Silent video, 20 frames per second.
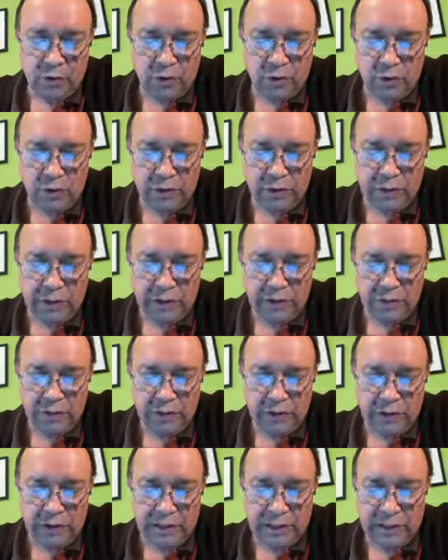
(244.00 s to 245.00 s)
cut the
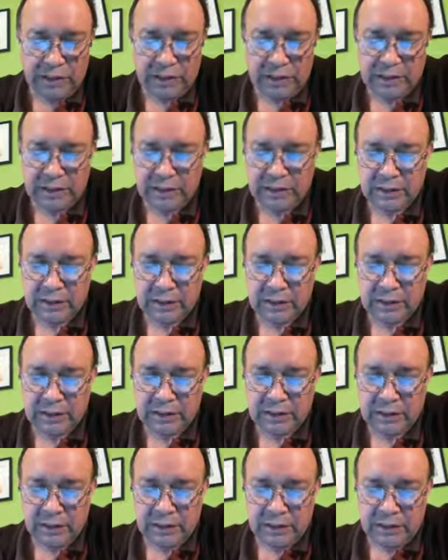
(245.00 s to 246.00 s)
truss,
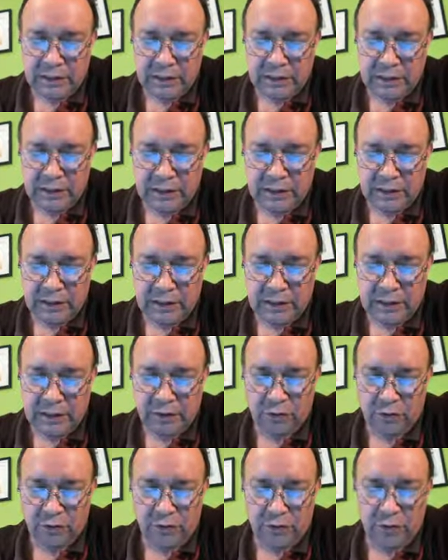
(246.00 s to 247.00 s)

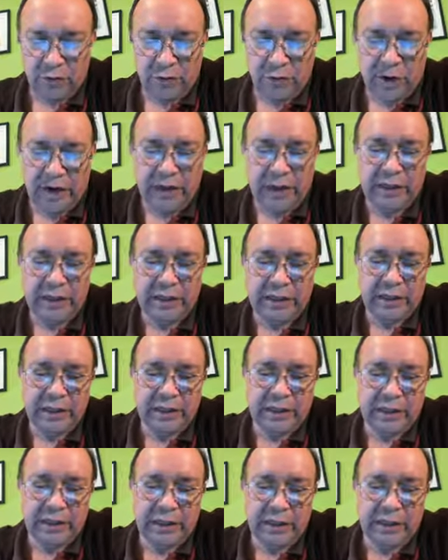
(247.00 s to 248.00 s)
say to find
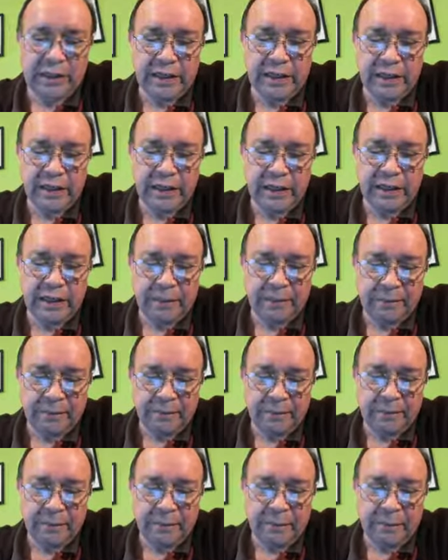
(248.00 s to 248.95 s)
the